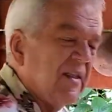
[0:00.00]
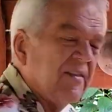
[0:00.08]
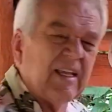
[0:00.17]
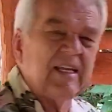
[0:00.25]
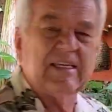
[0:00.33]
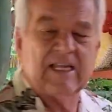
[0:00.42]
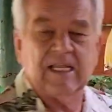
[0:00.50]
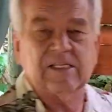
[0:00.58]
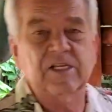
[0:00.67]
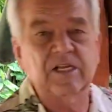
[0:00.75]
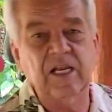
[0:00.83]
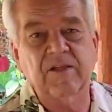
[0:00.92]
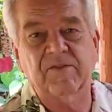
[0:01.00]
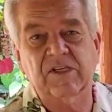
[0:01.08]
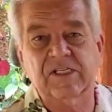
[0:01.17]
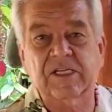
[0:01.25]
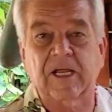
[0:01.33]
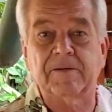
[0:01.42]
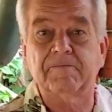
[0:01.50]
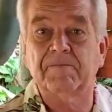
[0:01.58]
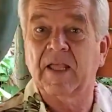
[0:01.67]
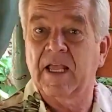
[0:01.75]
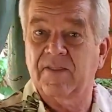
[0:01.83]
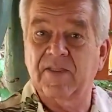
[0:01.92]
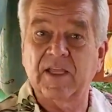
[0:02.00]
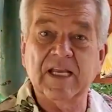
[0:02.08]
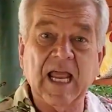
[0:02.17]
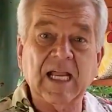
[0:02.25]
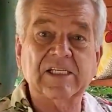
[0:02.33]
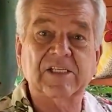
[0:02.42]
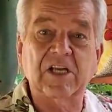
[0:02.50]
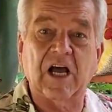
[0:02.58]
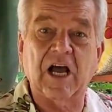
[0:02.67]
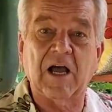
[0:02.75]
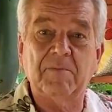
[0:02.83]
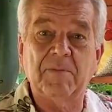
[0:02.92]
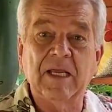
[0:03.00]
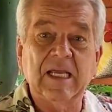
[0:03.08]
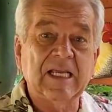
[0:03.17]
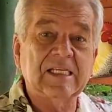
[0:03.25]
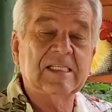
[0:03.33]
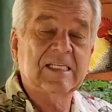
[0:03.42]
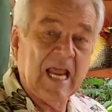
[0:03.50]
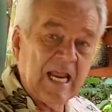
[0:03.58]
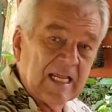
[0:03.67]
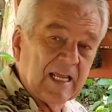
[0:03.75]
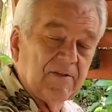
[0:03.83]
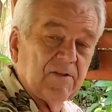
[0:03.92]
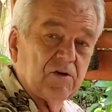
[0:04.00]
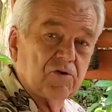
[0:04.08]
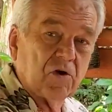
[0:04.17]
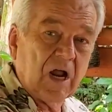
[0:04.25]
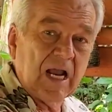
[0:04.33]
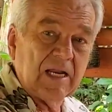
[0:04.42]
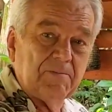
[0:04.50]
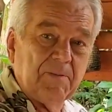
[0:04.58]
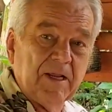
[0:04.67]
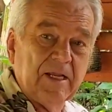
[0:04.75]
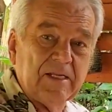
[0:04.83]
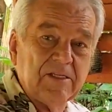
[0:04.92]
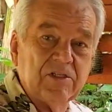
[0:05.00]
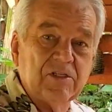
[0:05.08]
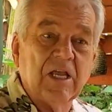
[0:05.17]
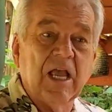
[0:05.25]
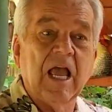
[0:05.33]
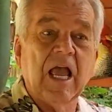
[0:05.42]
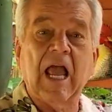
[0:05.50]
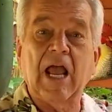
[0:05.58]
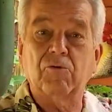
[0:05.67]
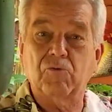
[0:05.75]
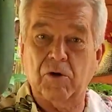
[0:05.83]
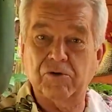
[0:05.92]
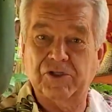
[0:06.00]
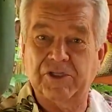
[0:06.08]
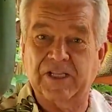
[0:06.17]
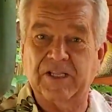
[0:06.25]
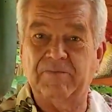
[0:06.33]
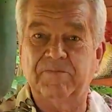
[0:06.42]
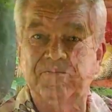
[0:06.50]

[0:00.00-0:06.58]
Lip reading: the intensity of the sun. The next stop is taking the dried beans and roasting them.